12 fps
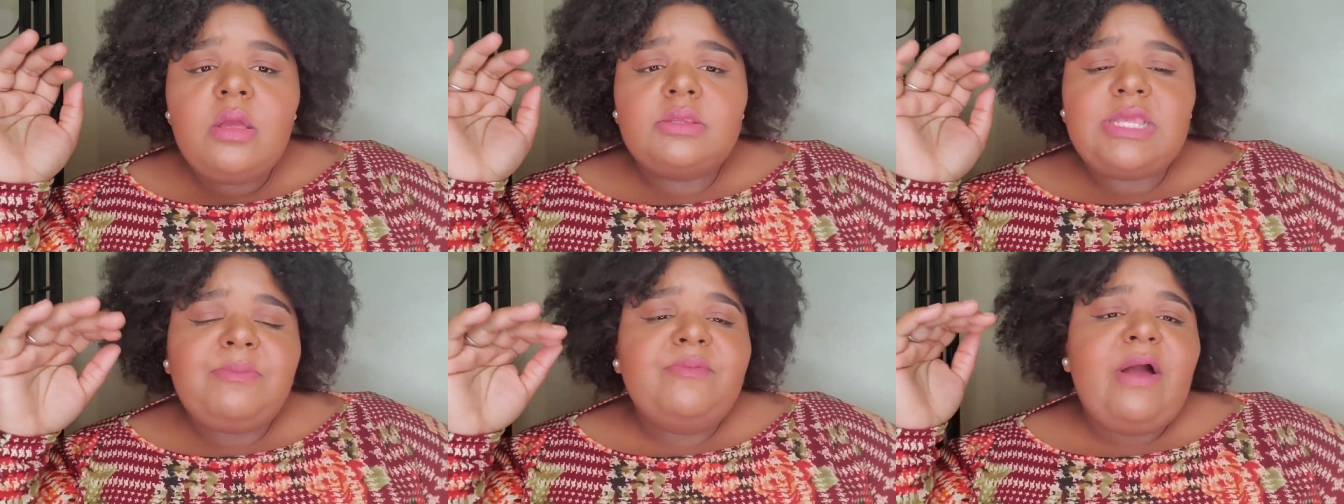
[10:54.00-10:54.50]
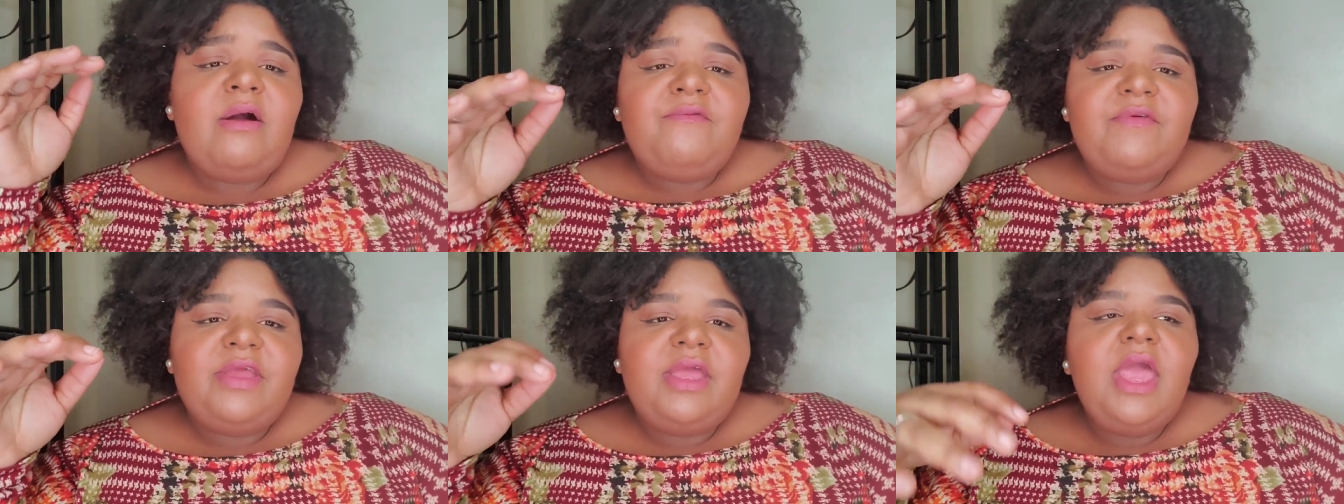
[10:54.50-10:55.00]
type of
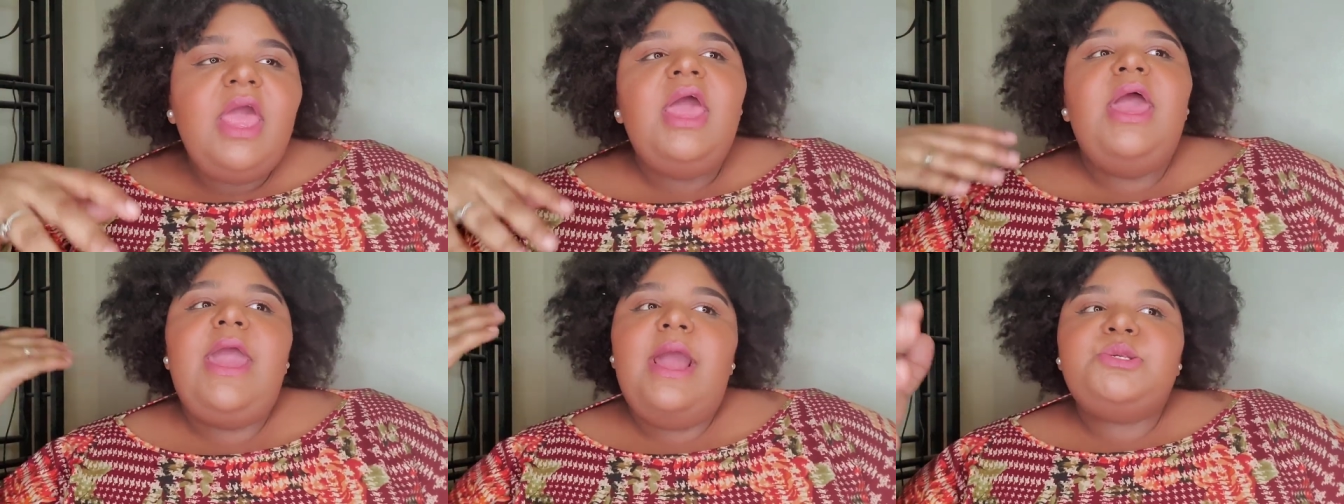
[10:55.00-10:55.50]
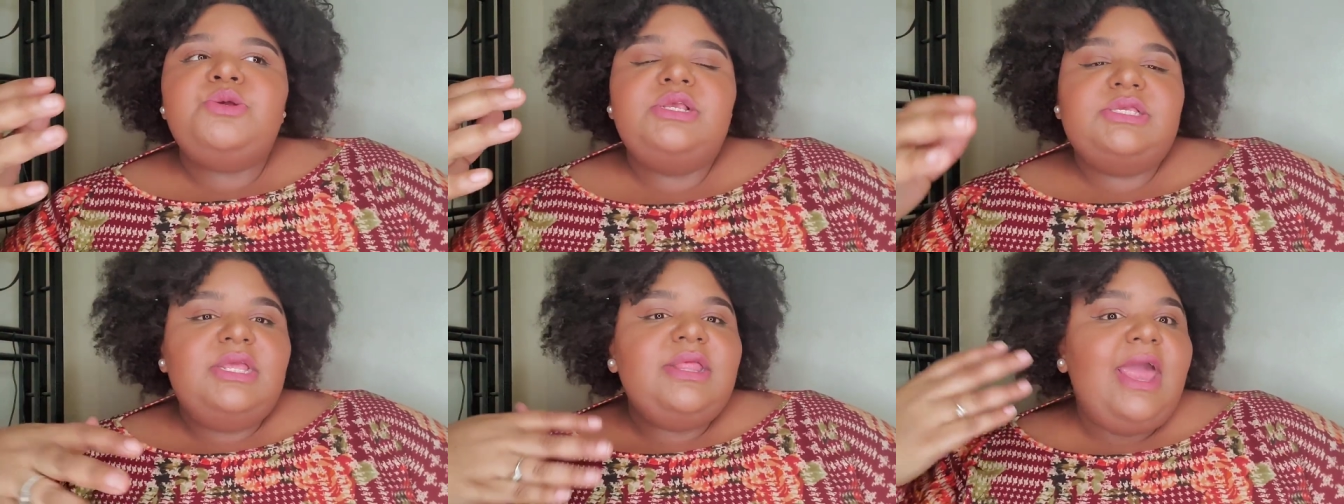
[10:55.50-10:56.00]
outfit. As you can
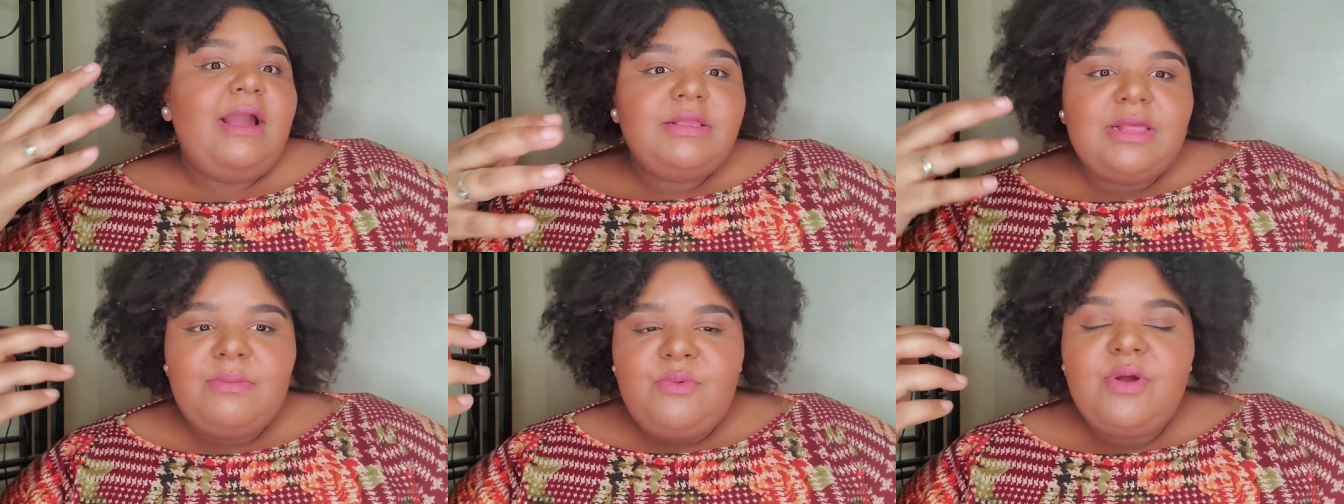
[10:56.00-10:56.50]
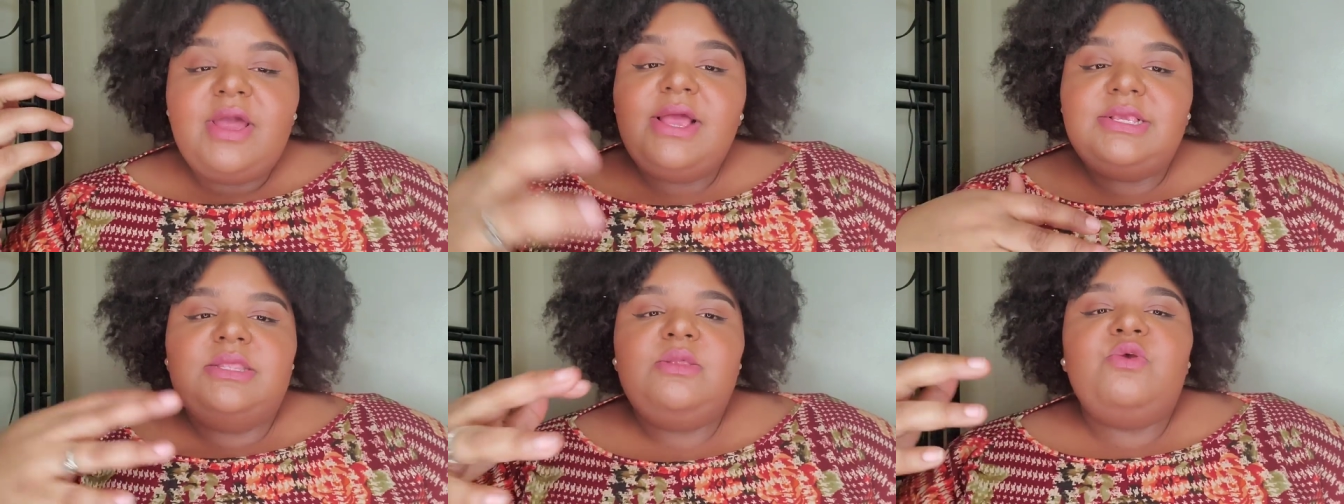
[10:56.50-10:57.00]
see, that everything I bought
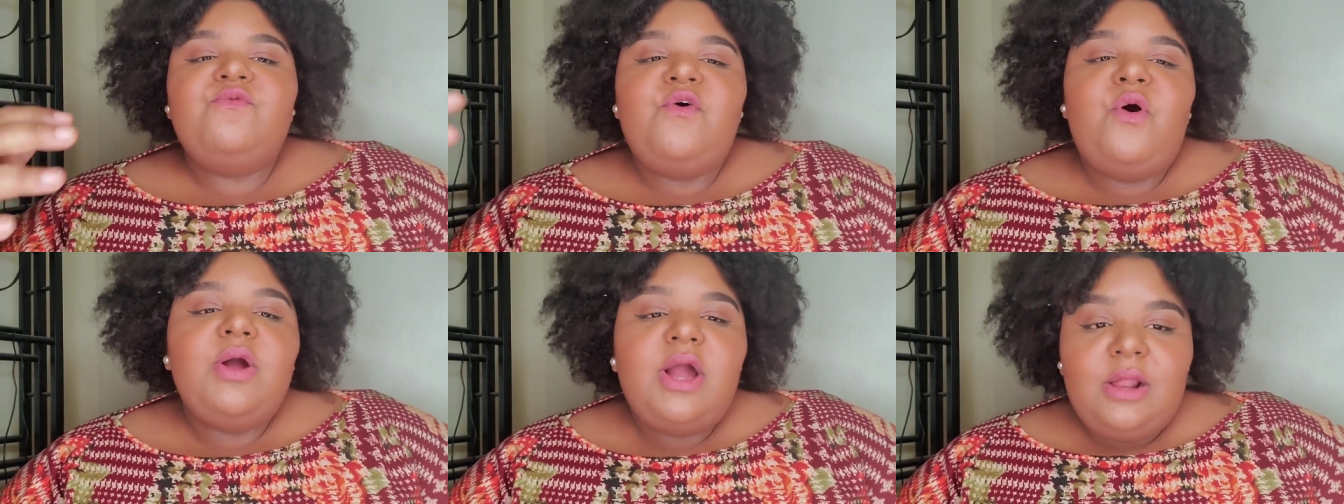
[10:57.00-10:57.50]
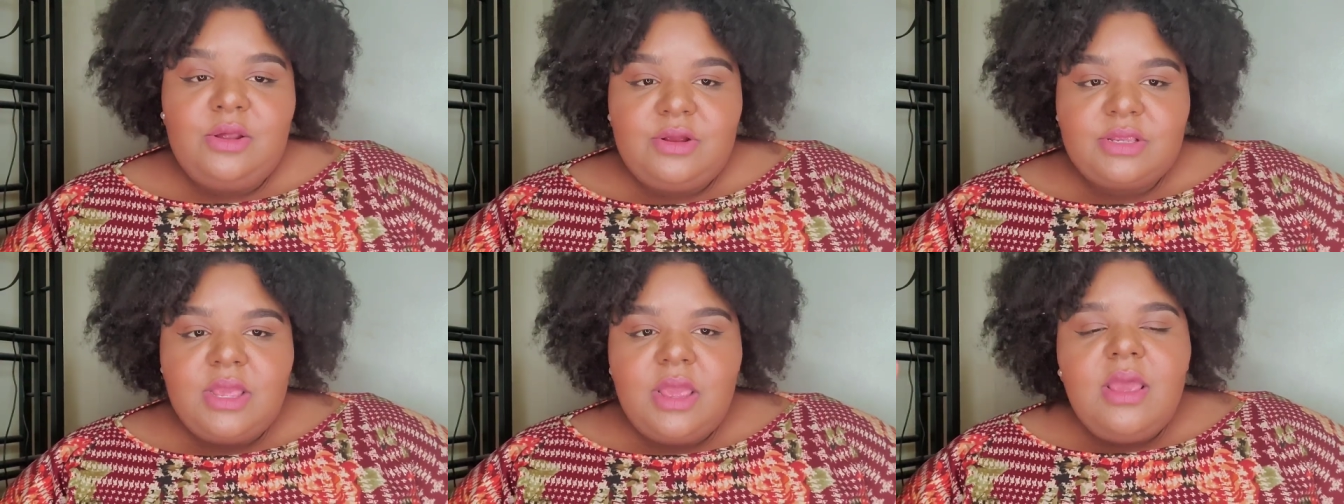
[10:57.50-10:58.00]
is in those fall
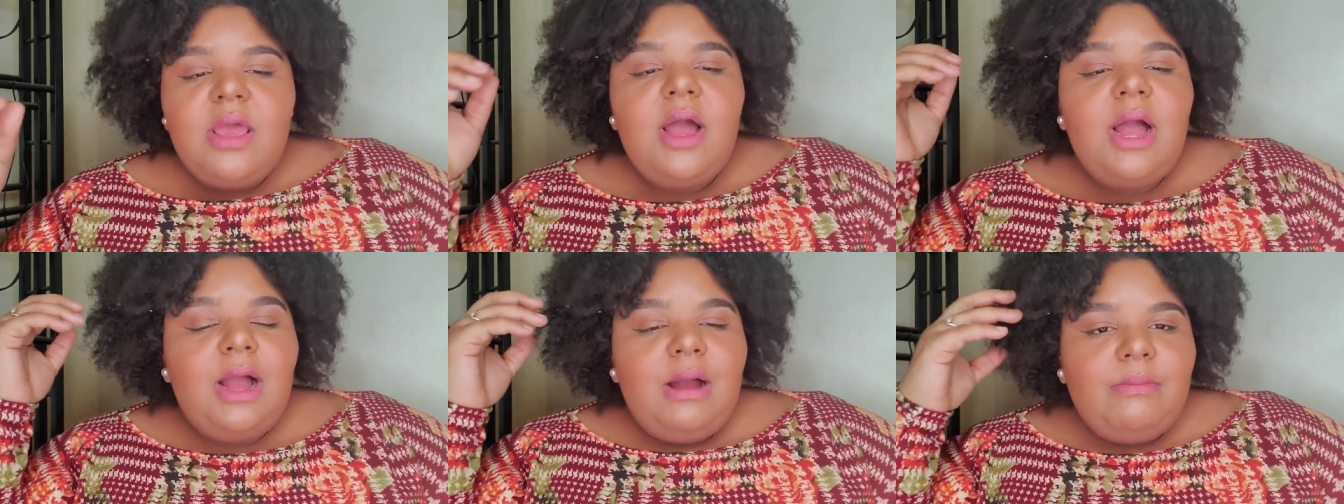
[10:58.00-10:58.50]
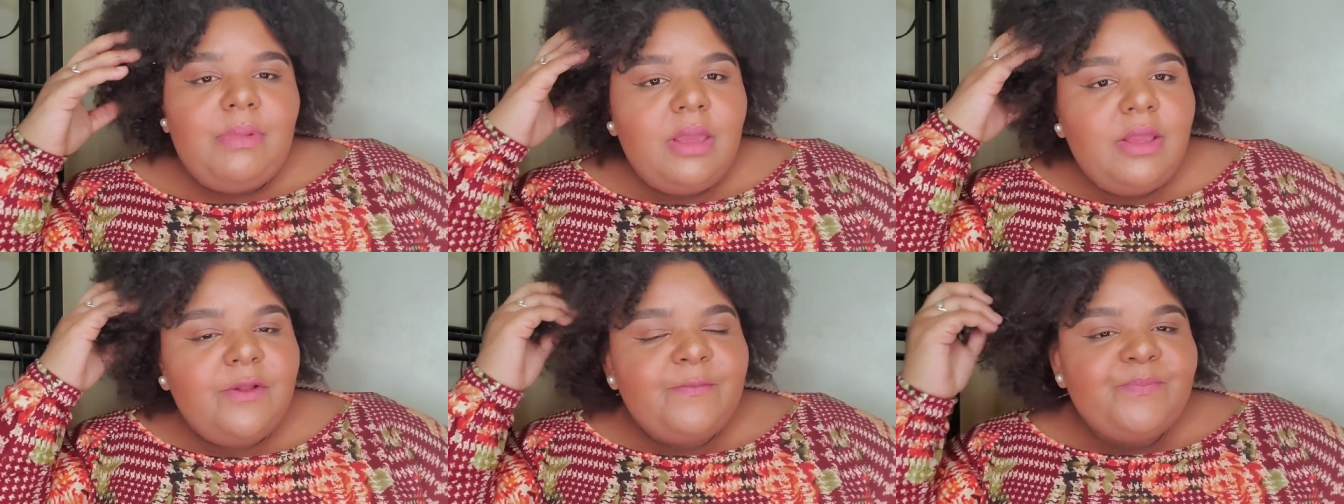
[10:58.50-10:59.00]
colors. Um,
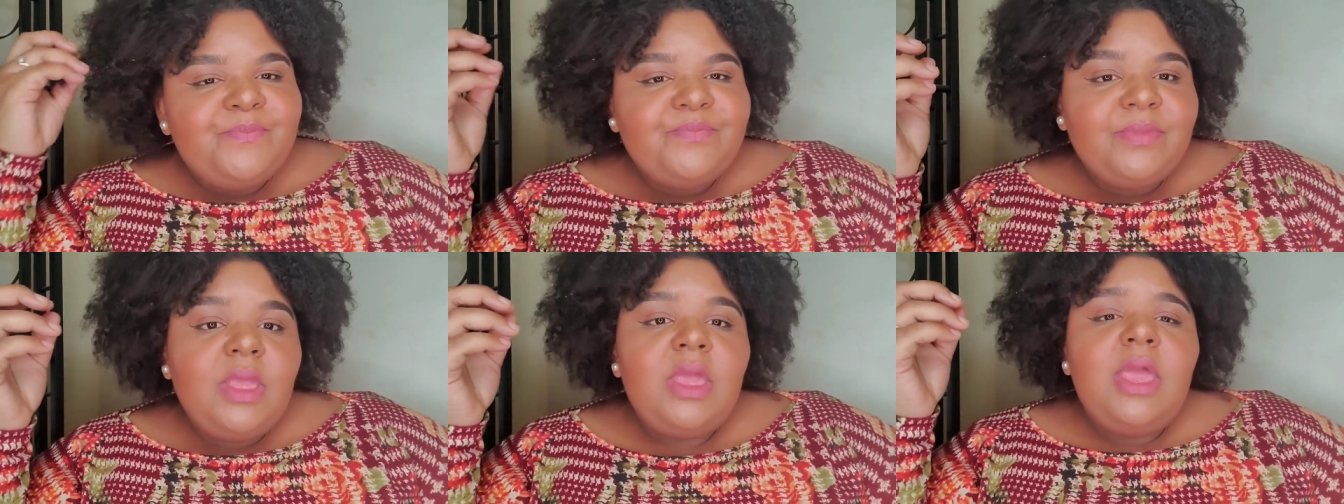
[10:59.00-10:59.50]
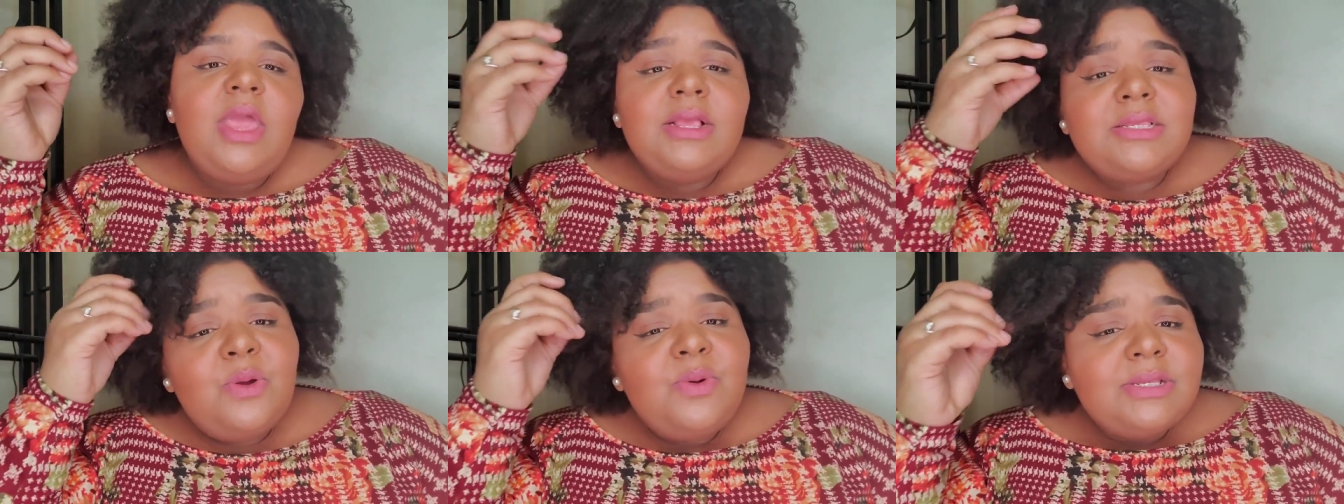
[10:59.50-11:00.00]

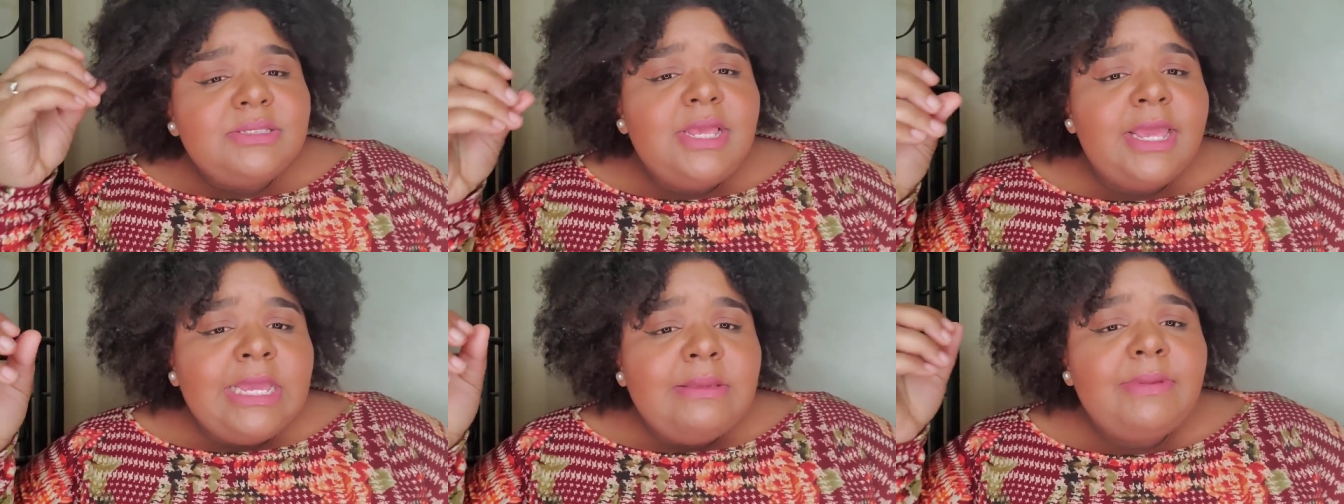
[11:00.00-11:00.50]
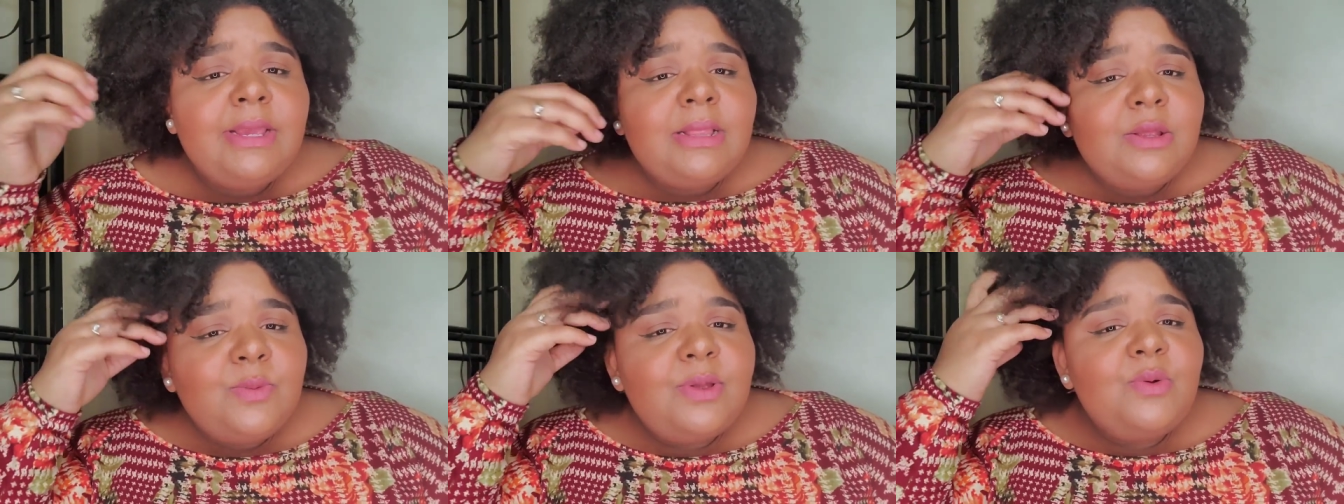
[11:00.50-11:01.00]
so it's taking me a
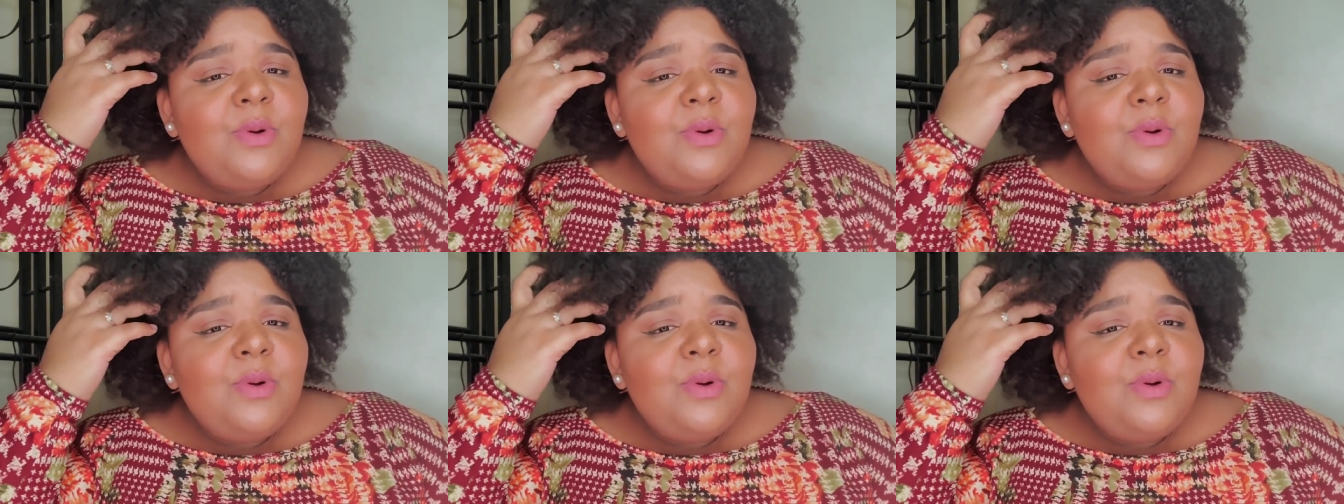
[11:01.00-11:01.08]
little bit of